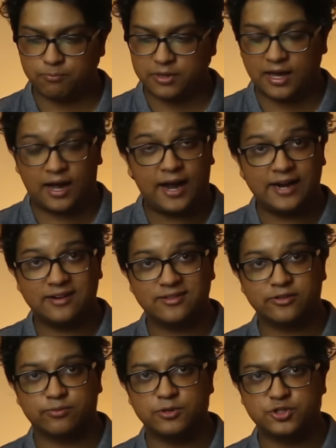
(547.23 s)
behind
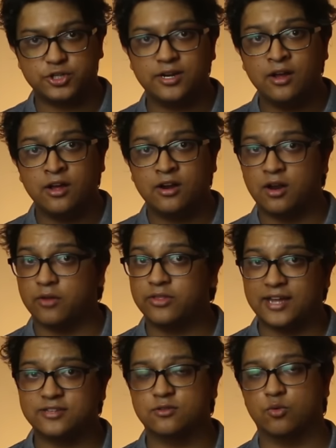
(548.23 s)
this machine? Now
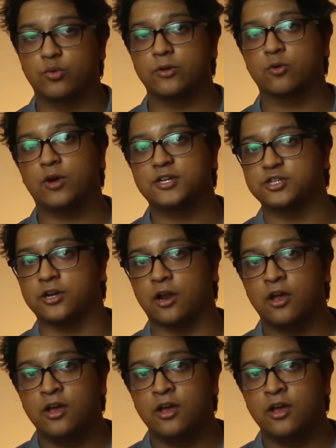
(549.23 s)
that's the real question.